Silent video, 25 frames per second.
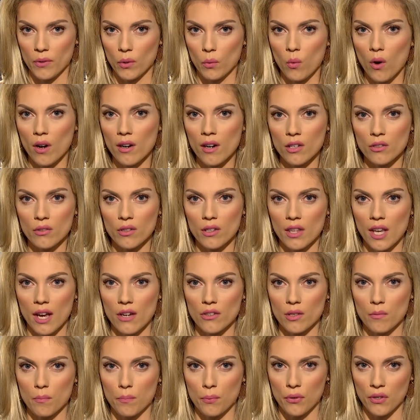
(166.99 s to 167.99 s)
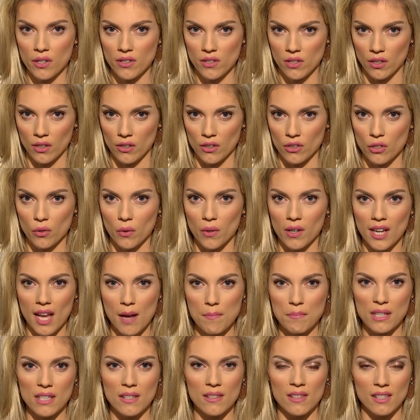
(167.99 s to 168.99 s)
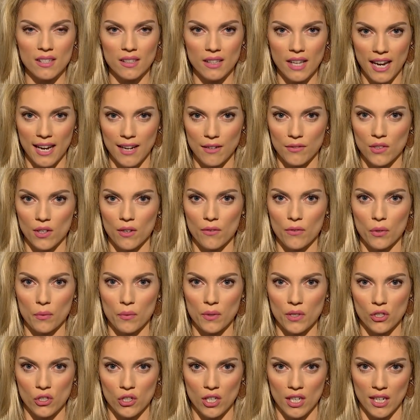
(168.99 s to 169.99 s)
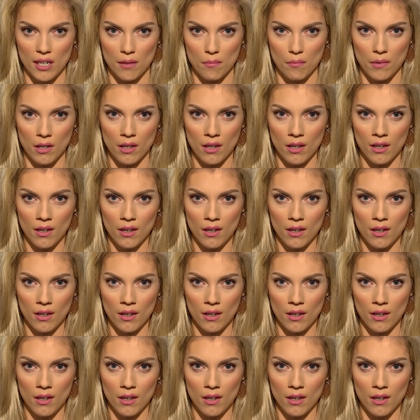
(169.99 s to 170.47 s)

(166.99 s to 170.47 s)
the 100,000 prisoners who are kept as slaves of the regime?